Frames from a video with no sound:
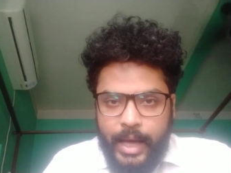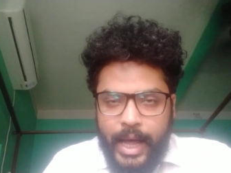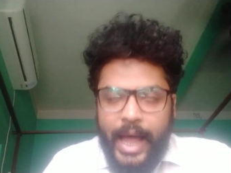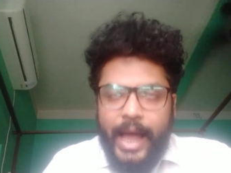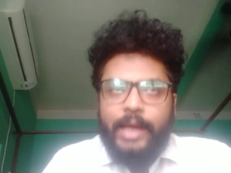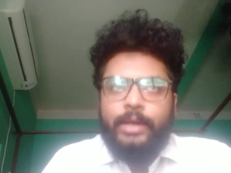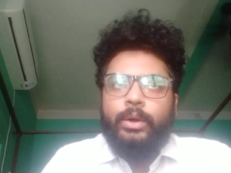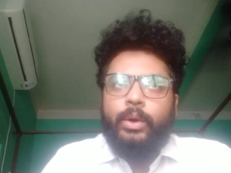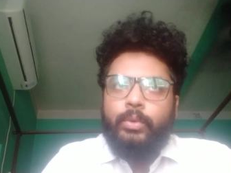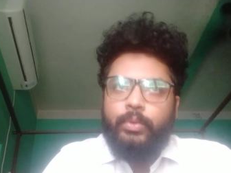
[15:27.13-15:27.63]

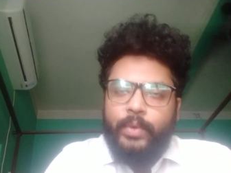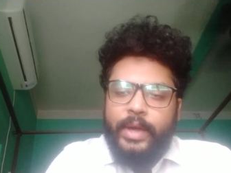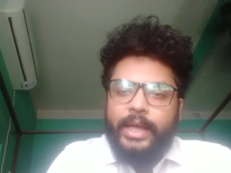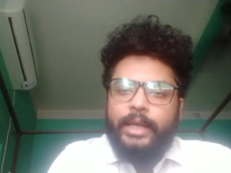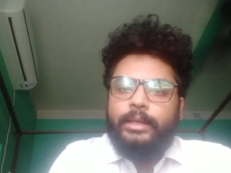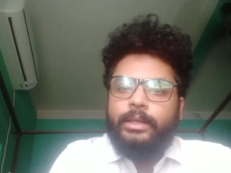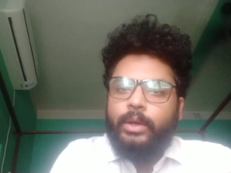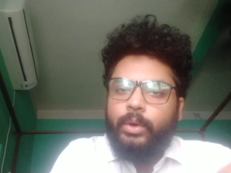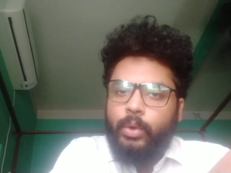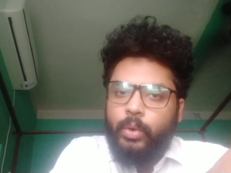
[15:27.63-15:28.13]
and
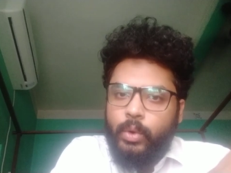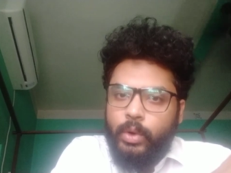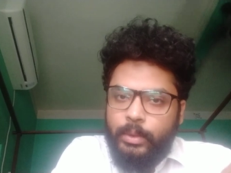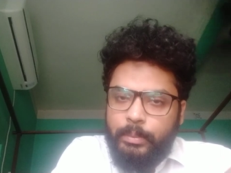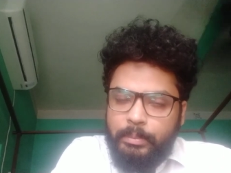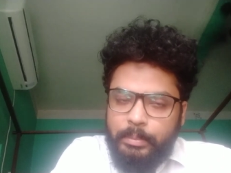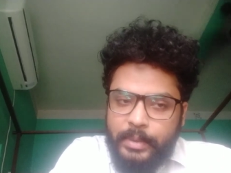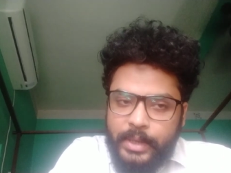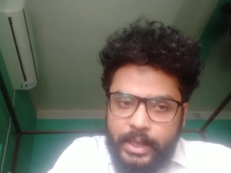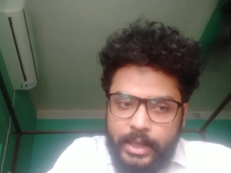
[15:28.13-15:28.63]
when the whole
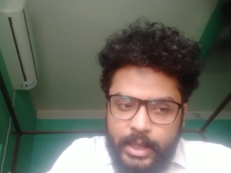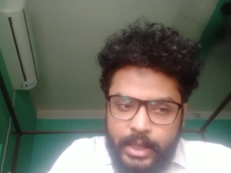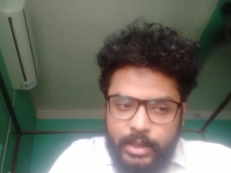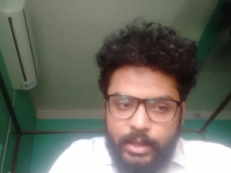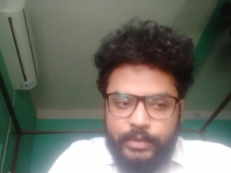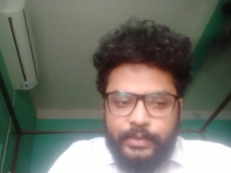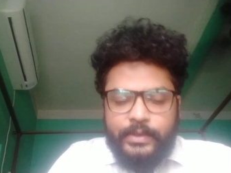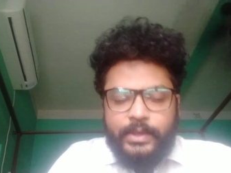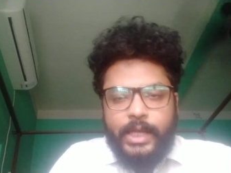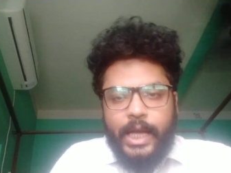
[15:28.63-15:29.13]

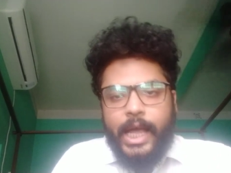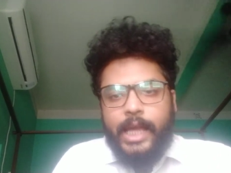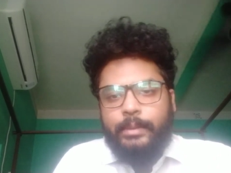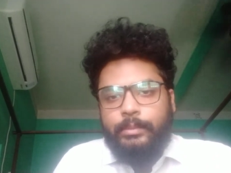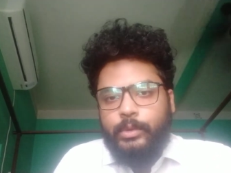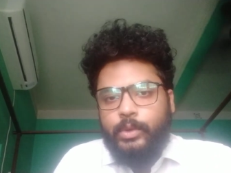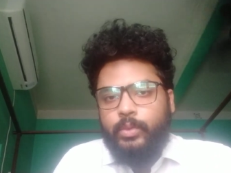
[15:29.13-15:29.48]
period of time